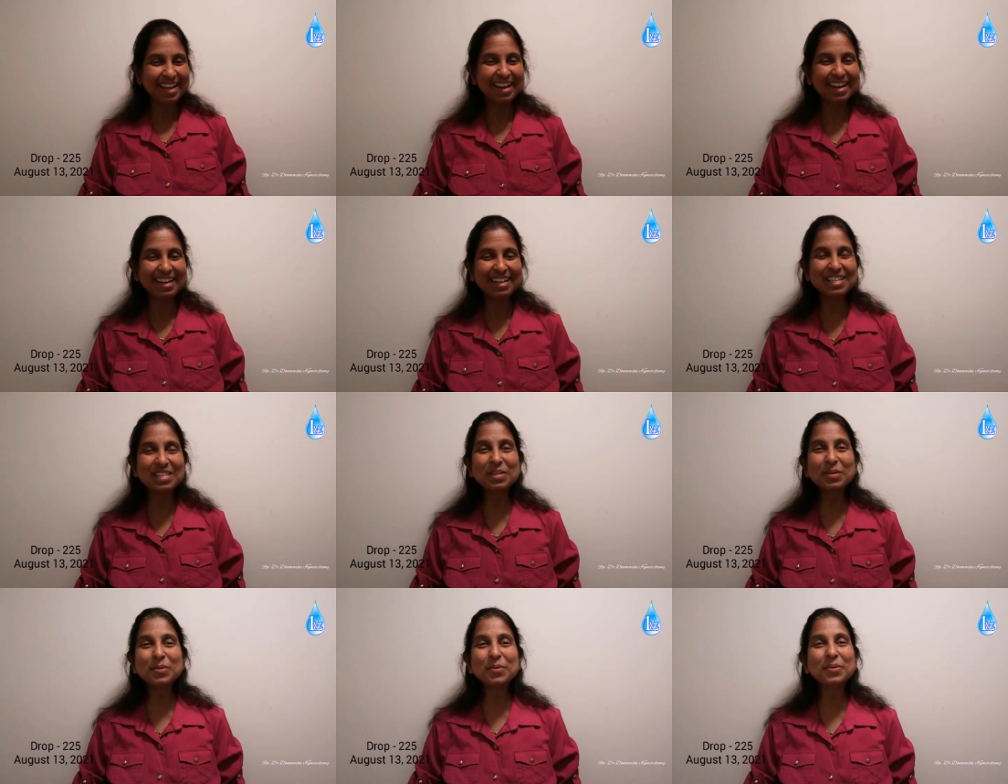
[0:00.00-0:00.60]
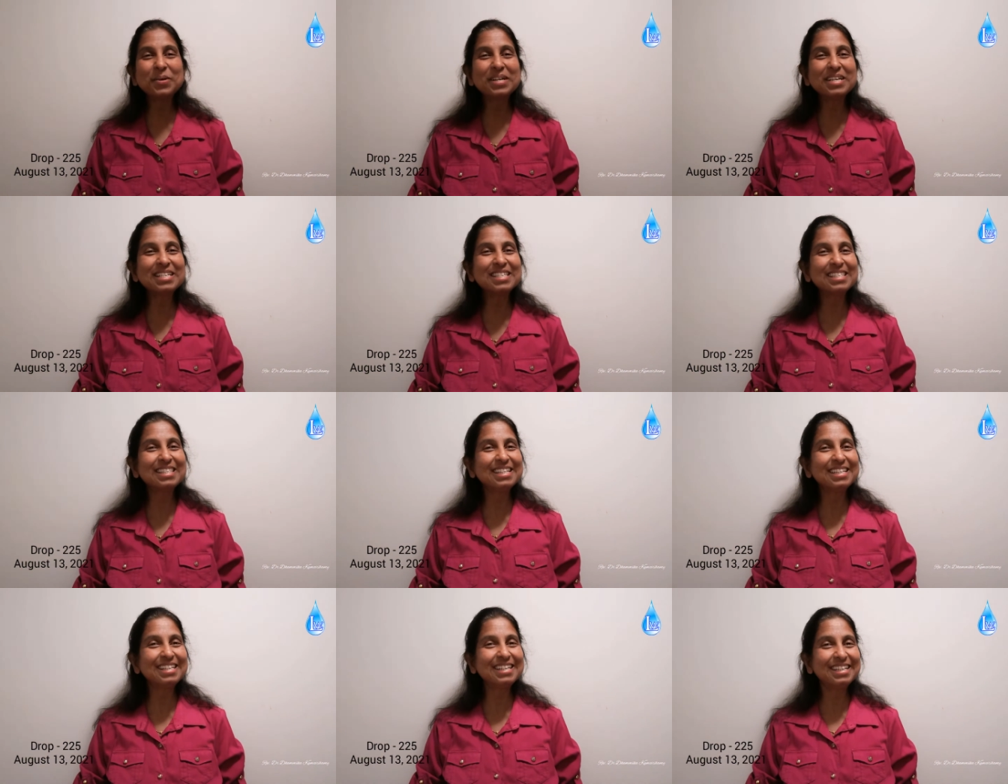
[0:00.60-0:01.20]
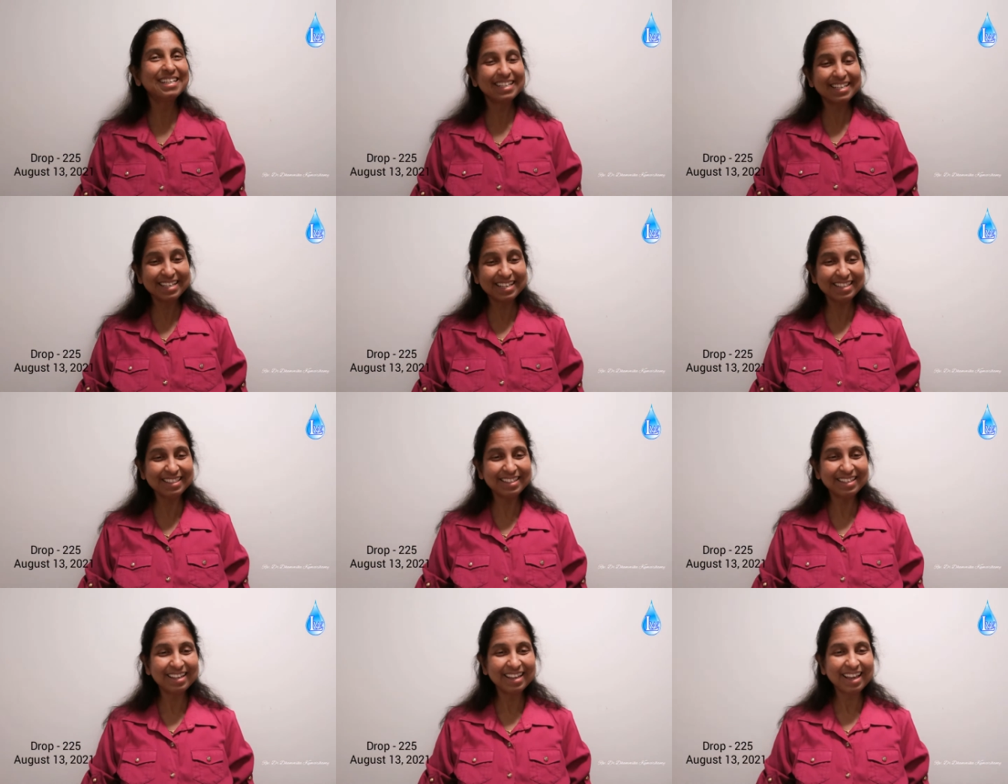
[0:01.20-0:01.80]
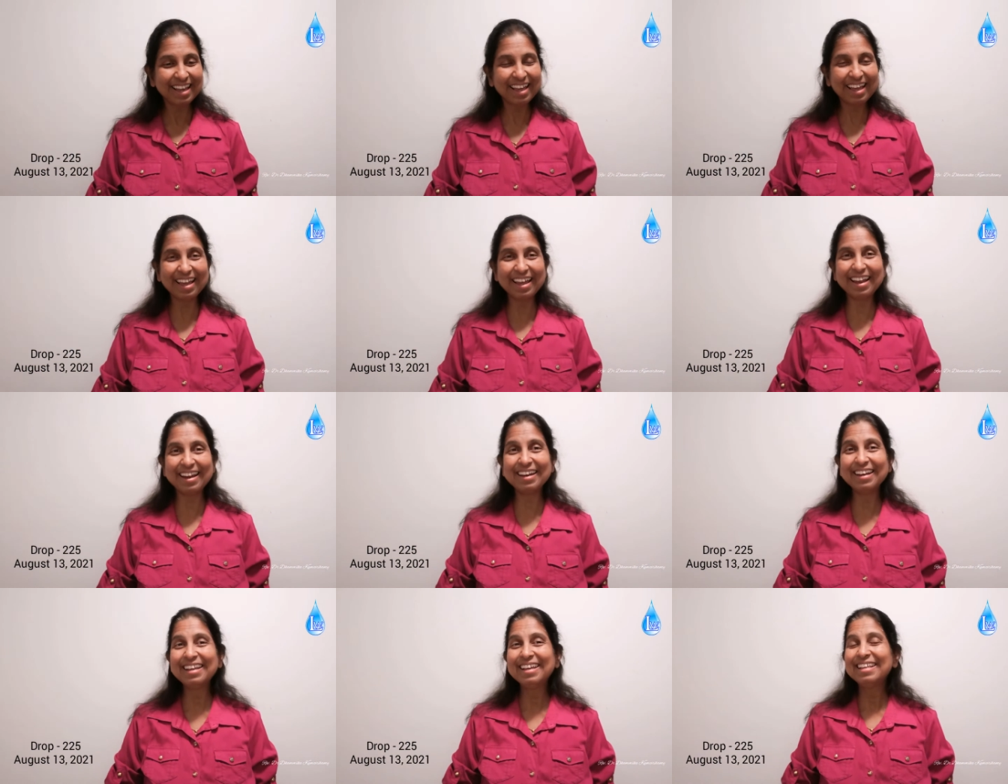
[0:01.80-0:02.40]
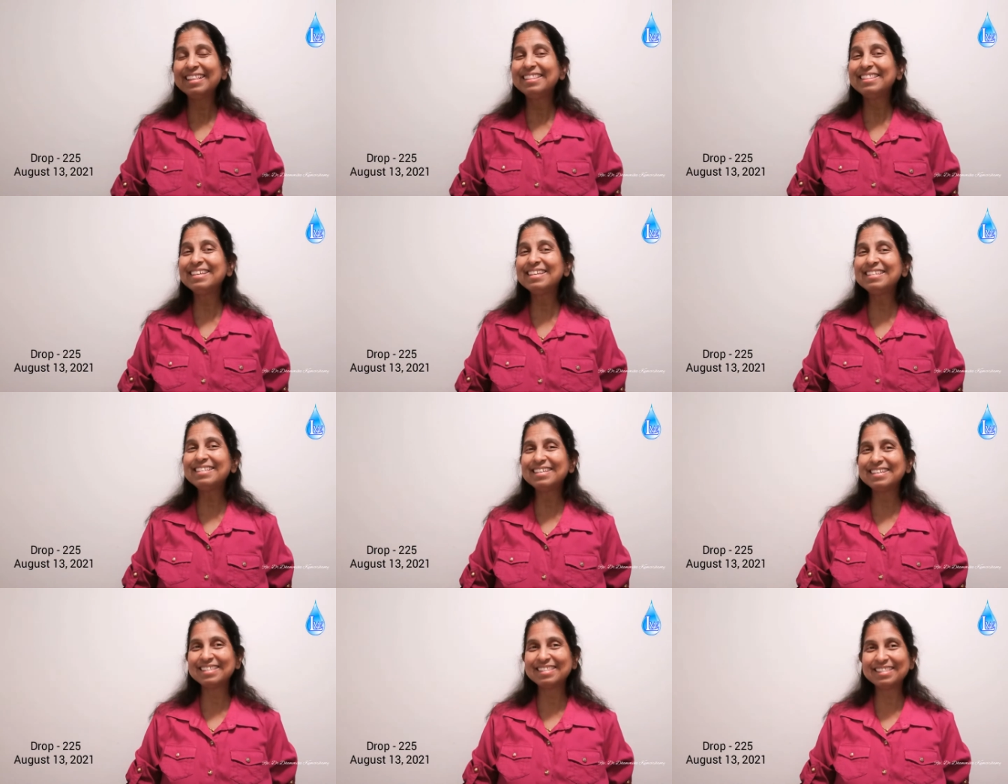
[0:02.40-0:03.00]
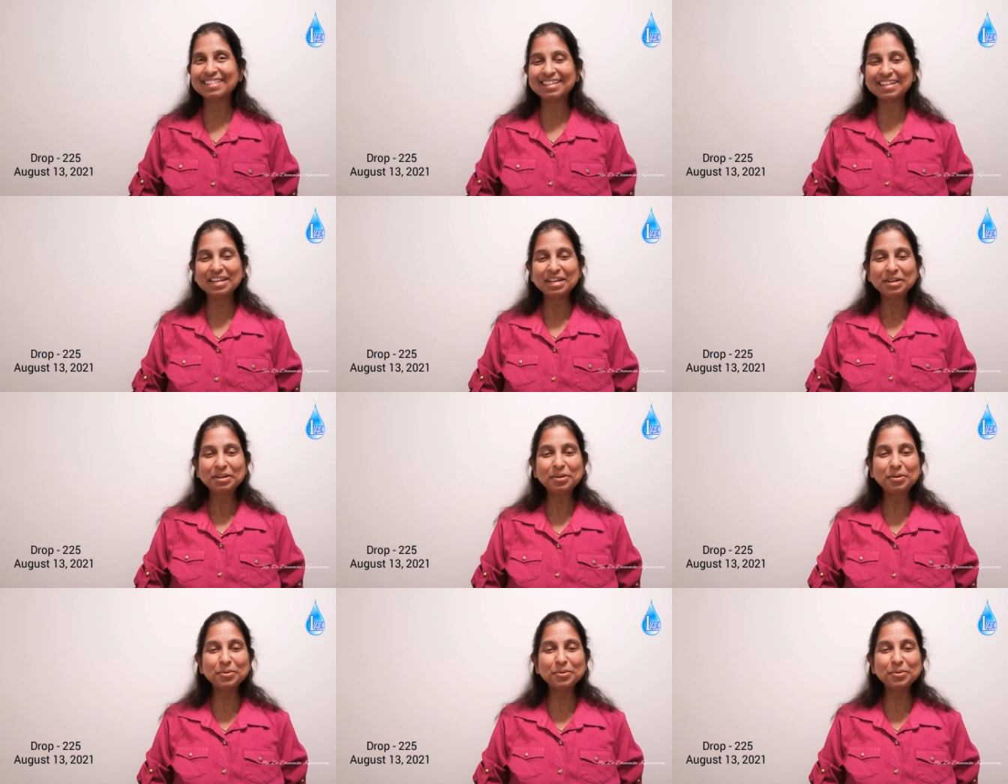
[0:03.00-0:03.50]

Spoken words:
It is August 13th and this is the